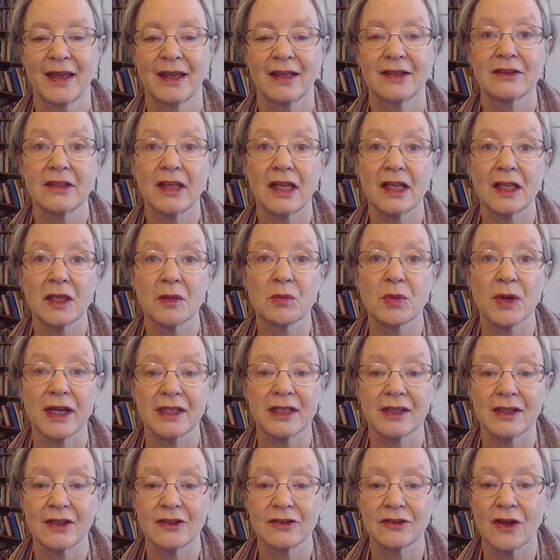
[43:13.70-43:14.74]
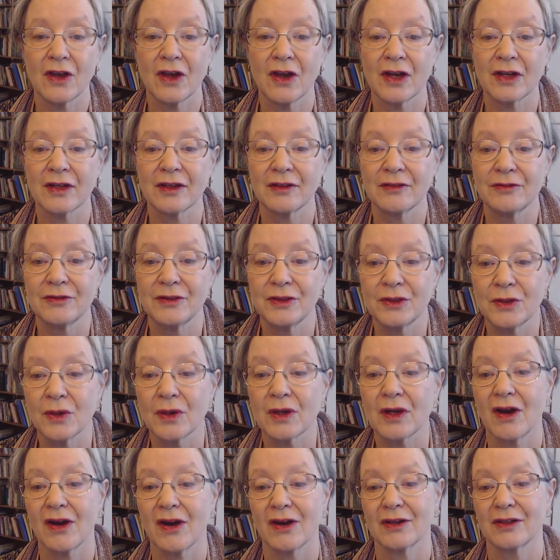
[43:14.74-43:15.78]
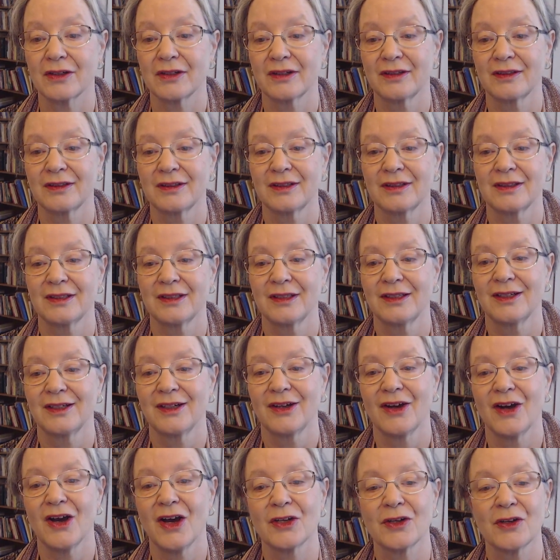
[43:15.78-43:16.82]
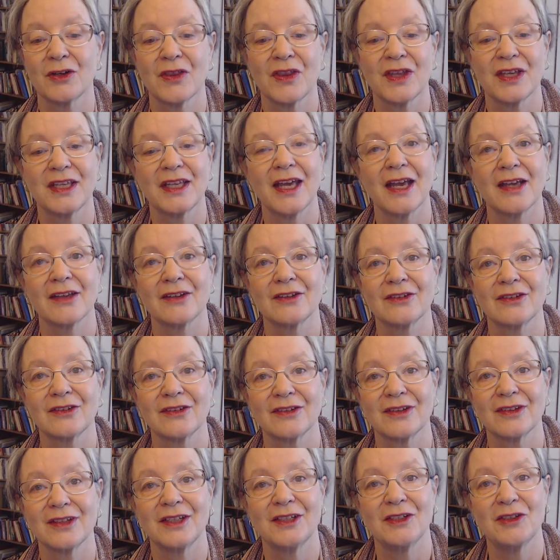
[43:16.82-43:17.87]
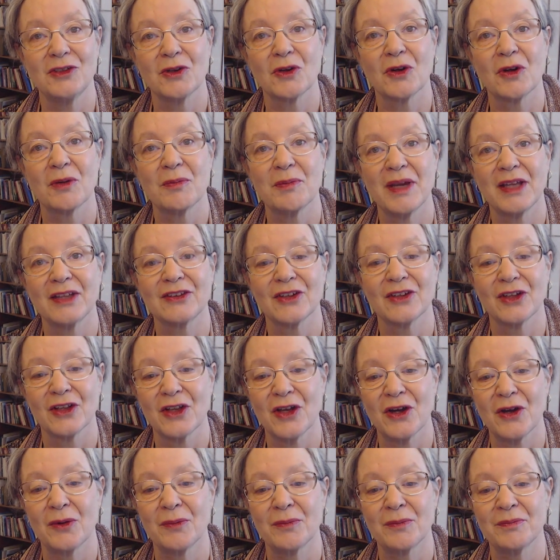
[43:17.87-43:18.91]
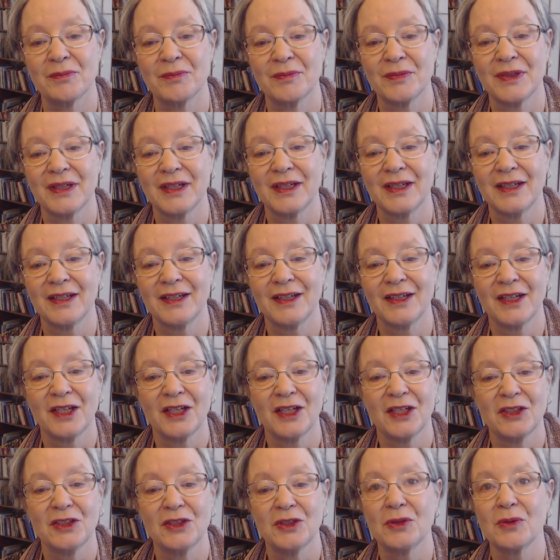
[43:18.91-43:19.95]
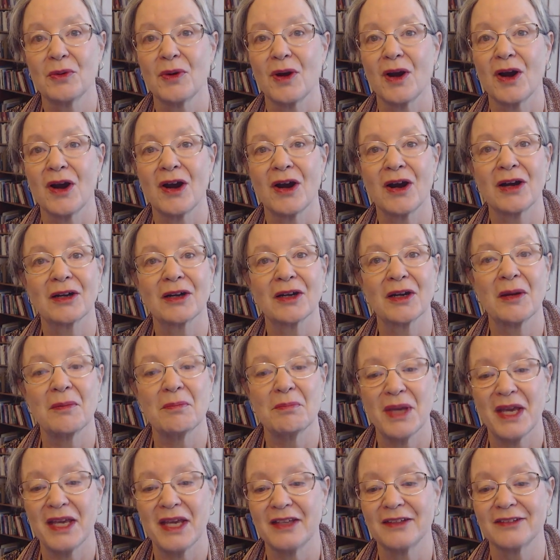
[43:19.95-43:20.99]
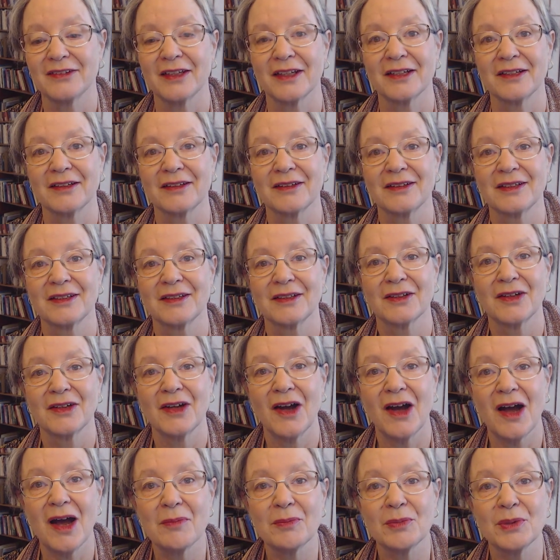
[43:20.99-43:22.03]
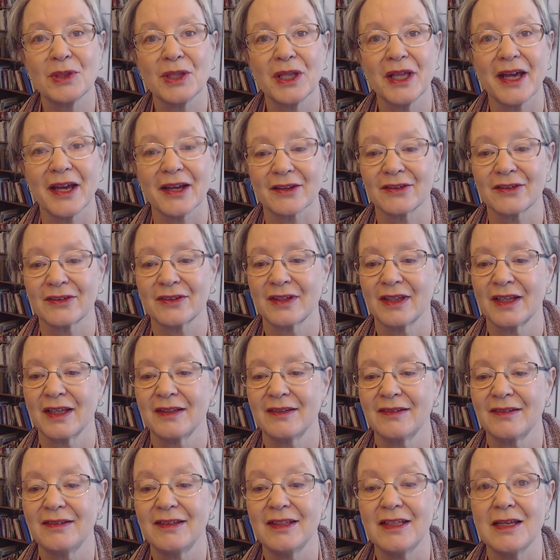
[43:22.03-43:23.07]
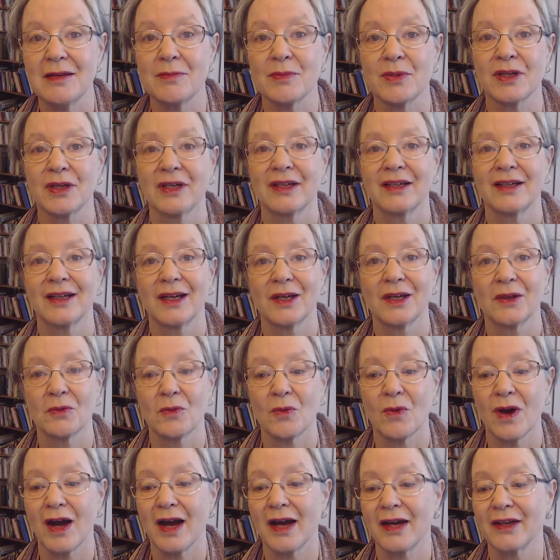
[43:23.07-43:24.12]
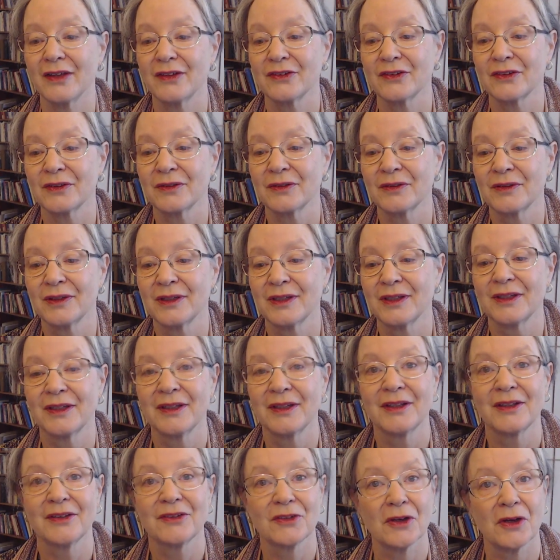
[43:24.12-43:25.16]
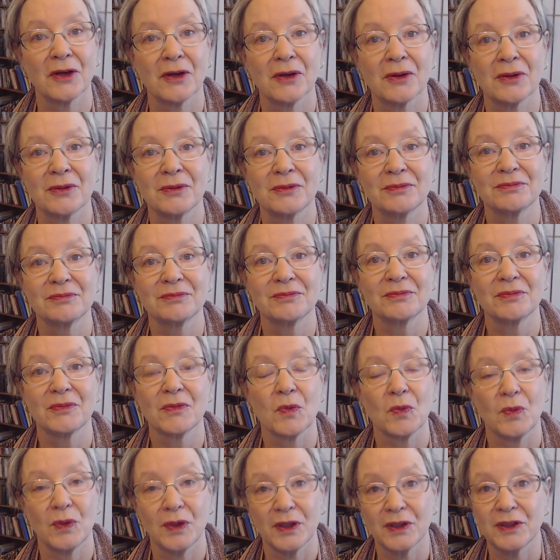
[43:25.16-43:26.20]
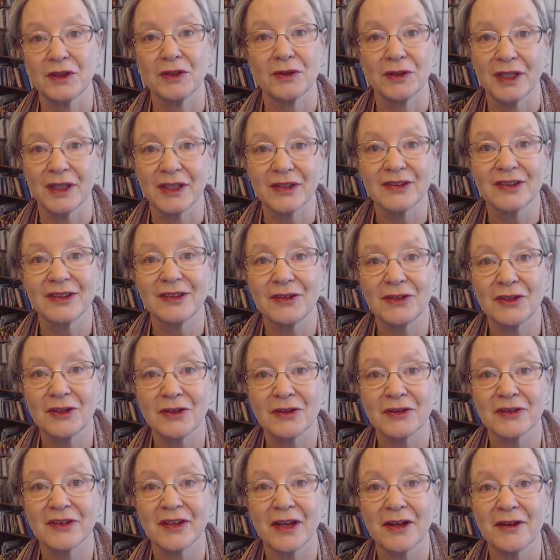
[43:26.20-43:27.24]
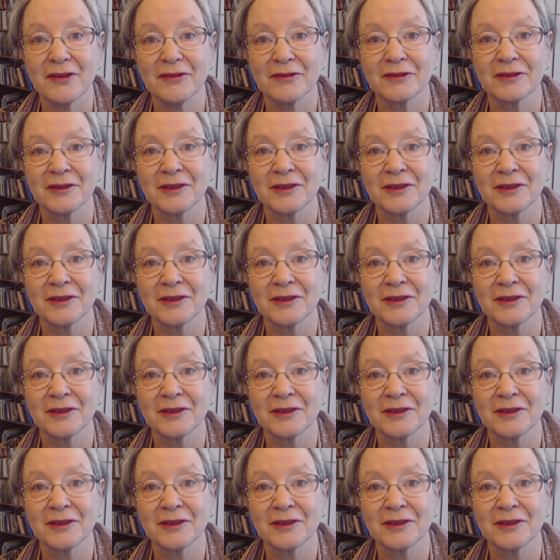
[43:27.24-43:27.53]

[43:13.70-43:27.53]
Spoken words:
Celebrate the song of your heart. Honor the guests in your mental home. You are amazing, complex, deep, and wise. So, will you listen to yourself?